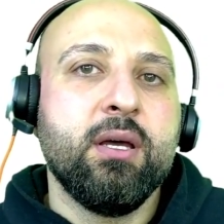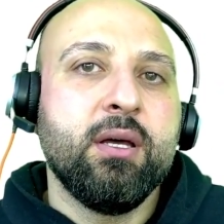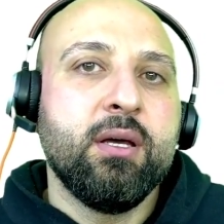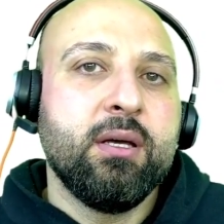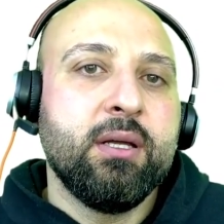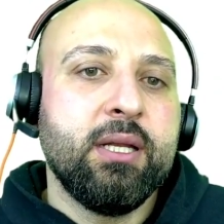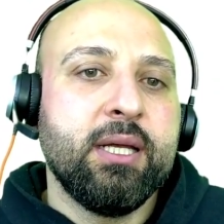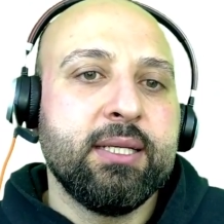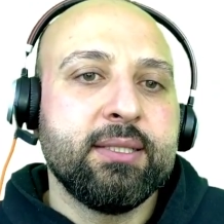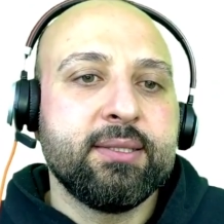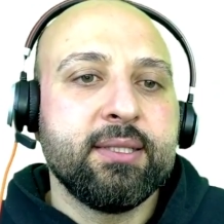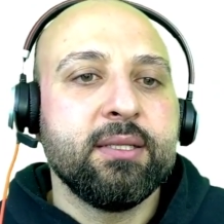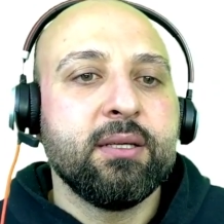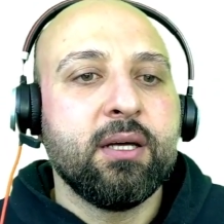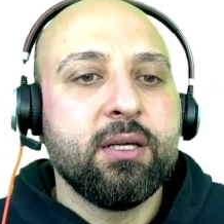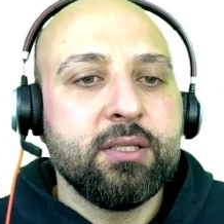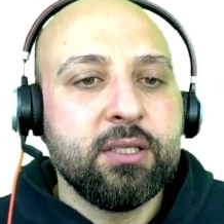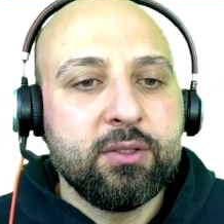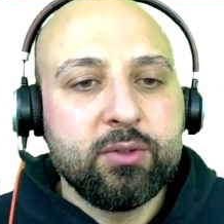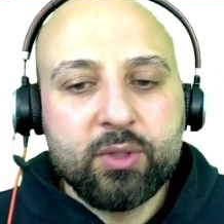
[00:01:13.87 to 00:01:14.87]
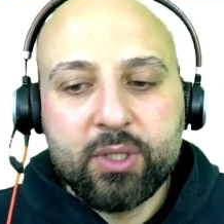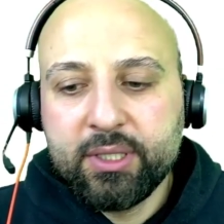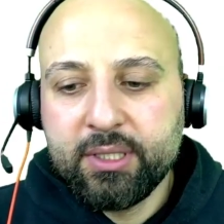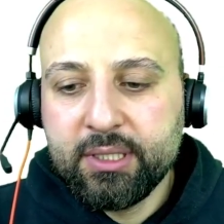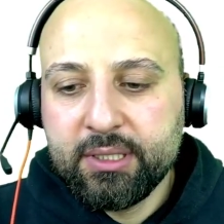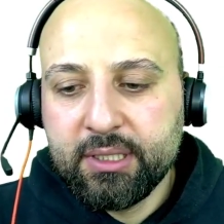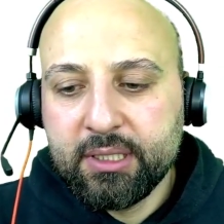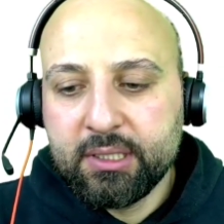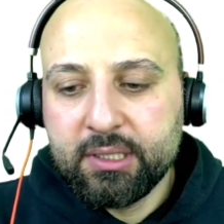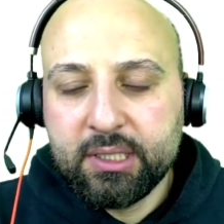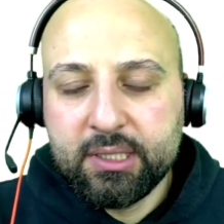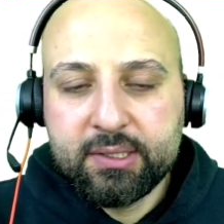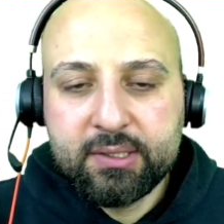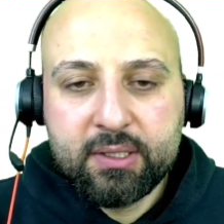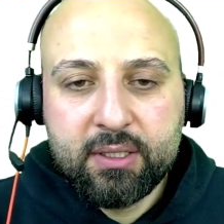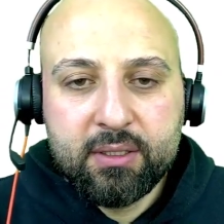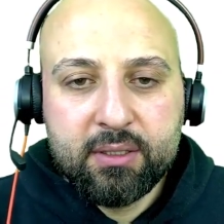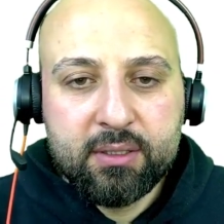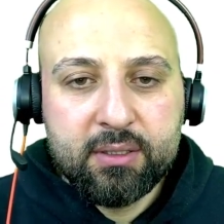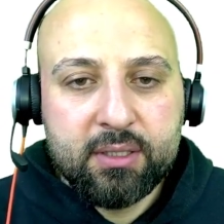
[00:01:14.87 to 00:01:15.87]
less than 120 degrees.
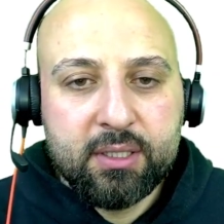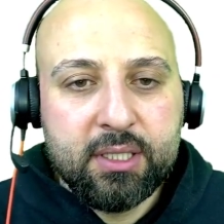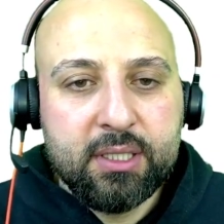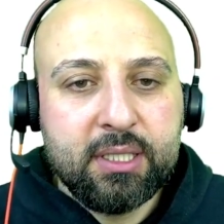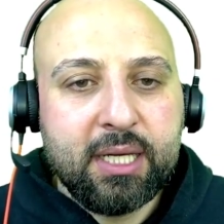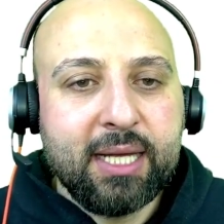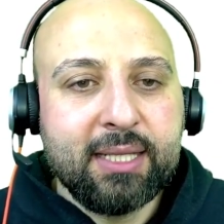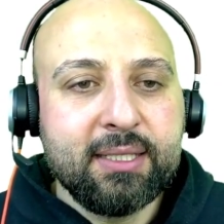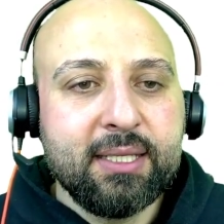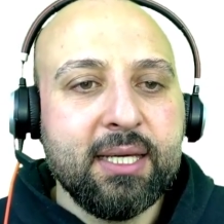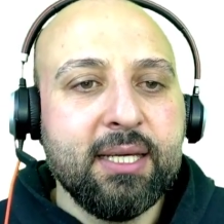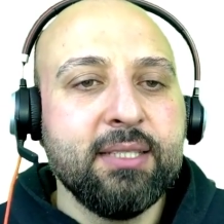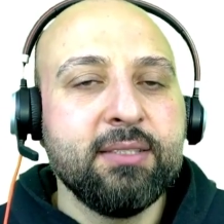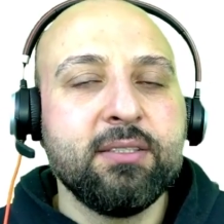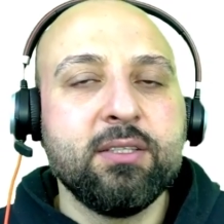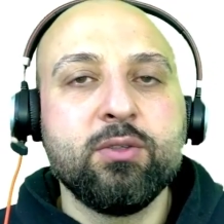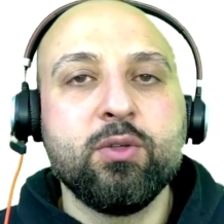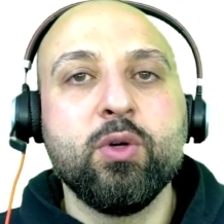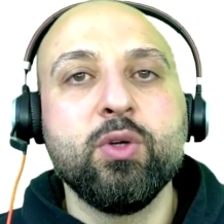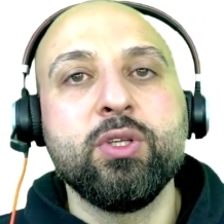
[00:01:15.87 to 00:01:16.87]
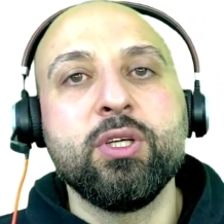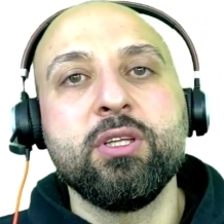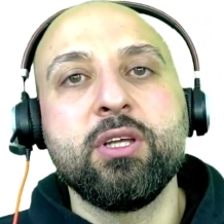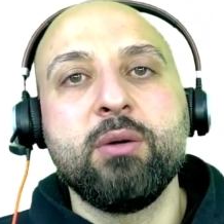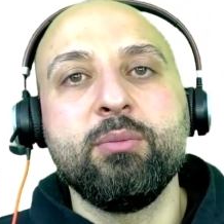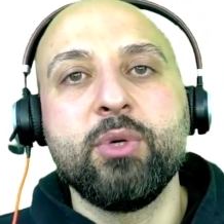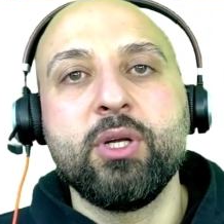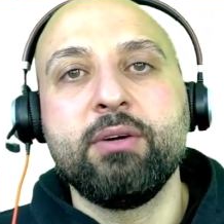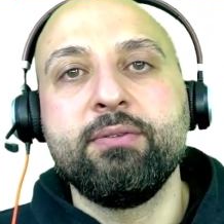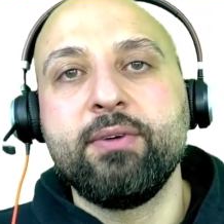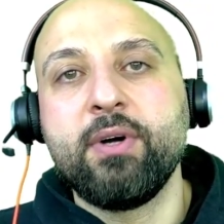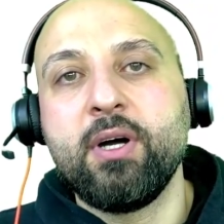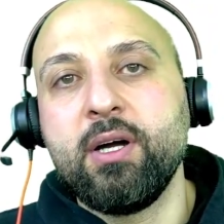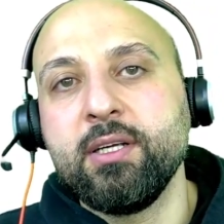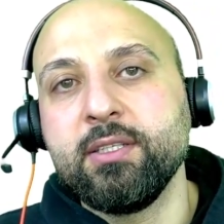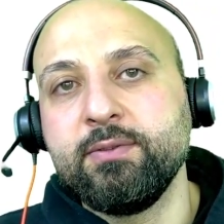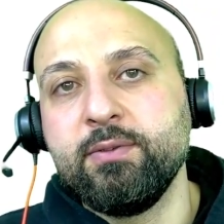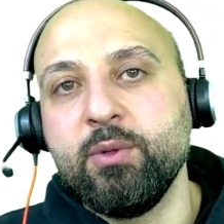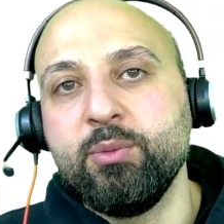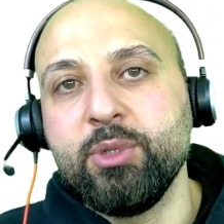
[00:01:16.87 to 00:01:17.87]
In that case, the total number of
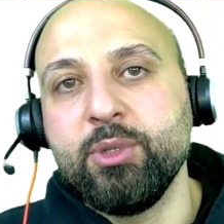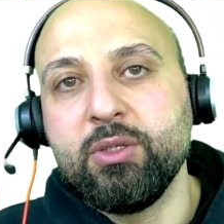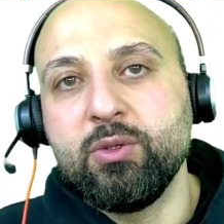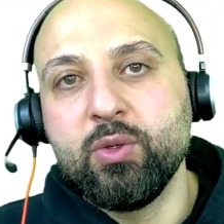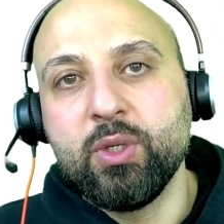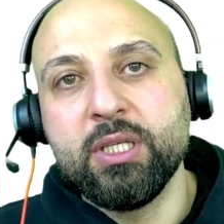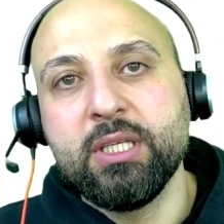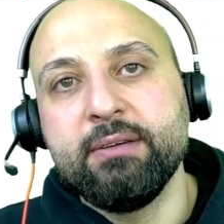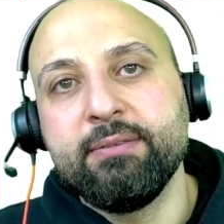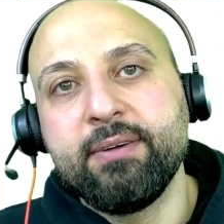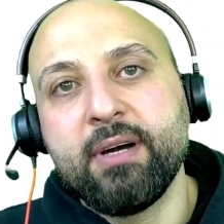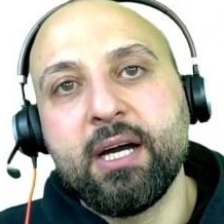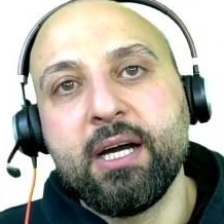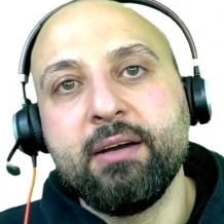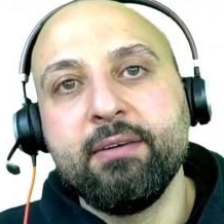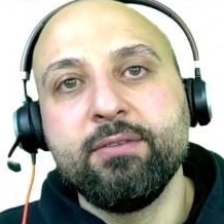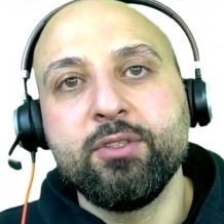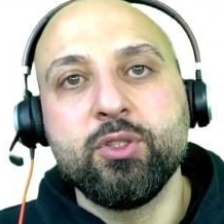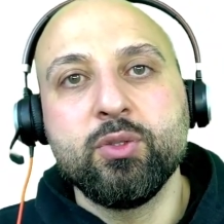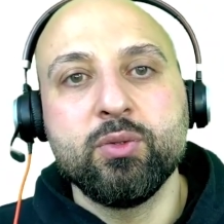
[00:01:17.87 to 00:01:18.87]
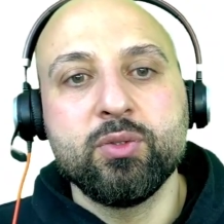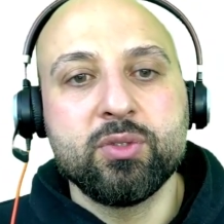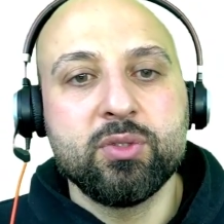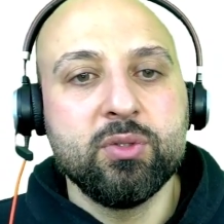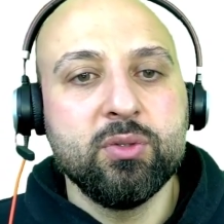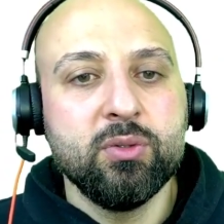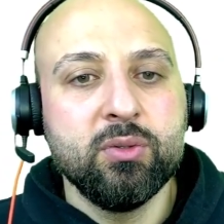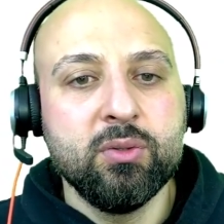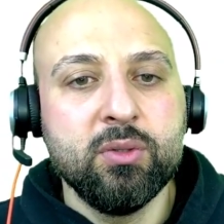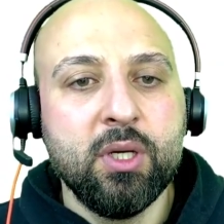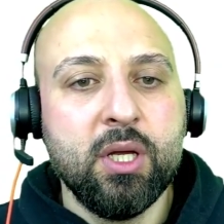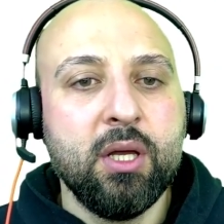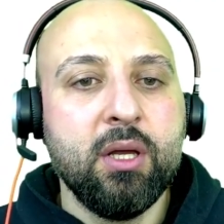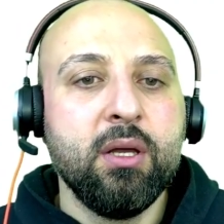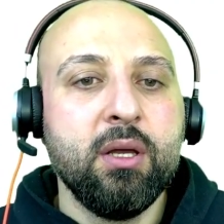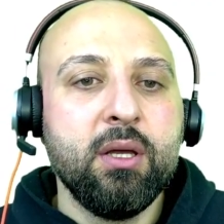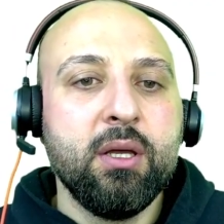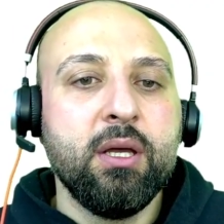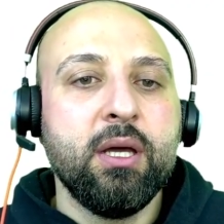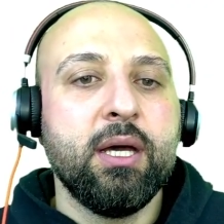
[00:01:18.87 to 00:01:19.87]
arcs will be 25, choose 2,
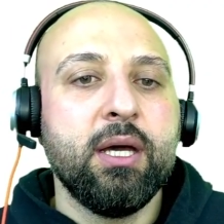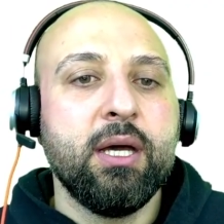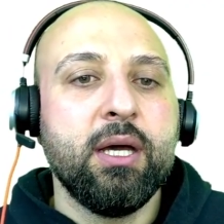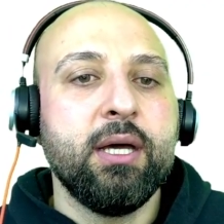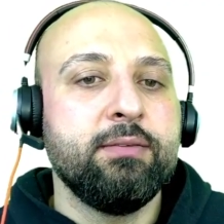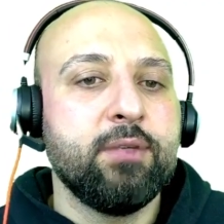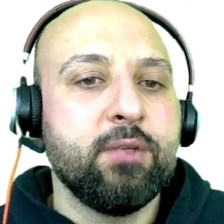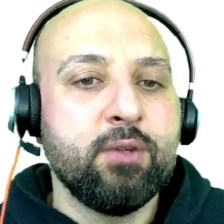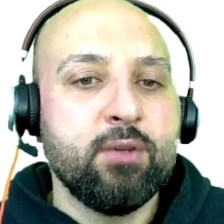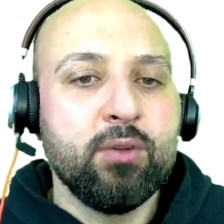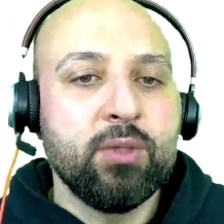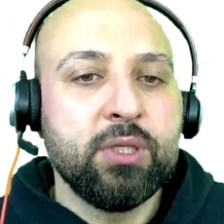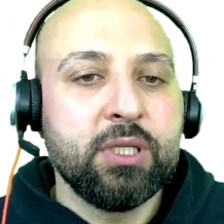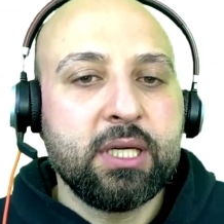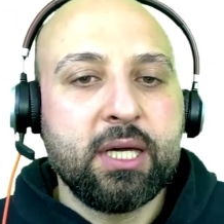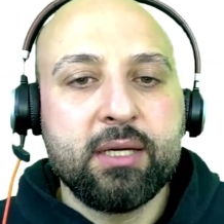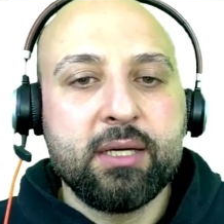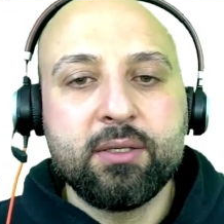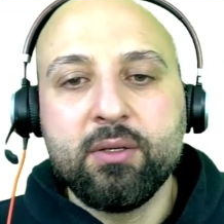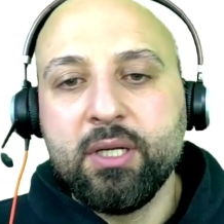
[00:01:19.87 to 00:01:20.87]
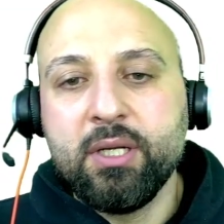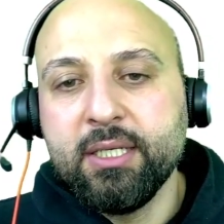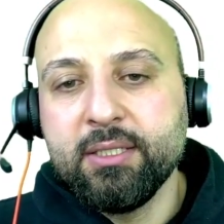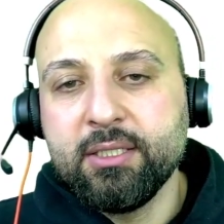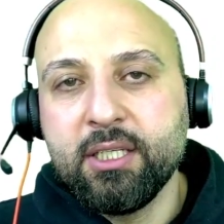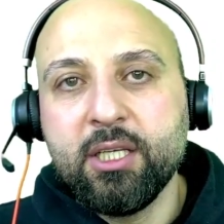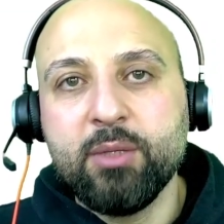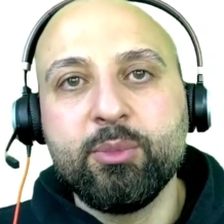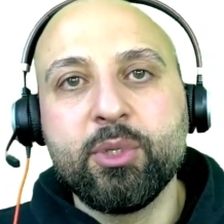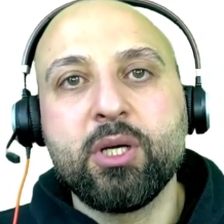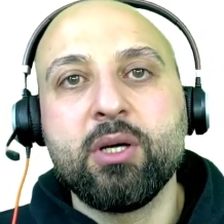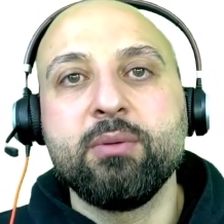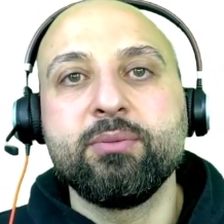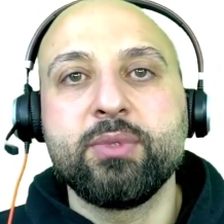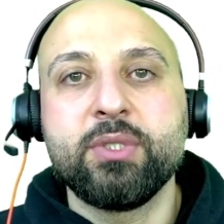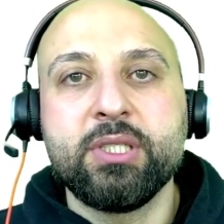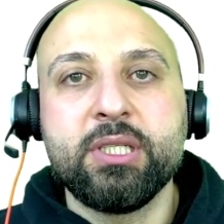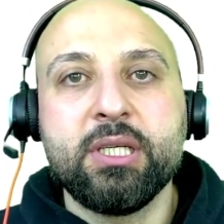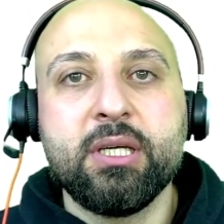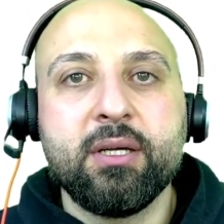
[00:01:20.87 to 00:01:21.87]
and if you do the calculation, it becomes
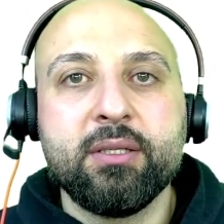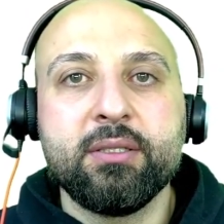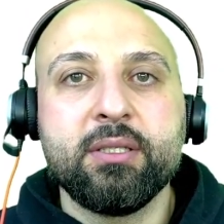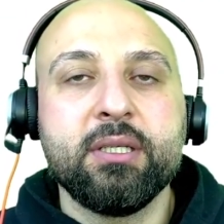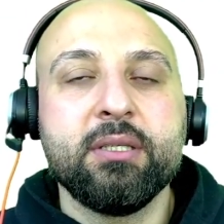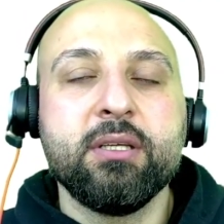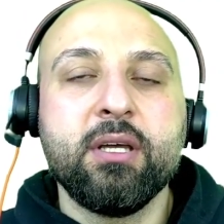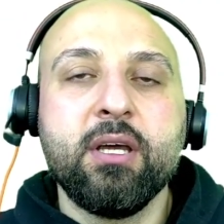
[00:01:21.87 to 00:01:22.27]
300.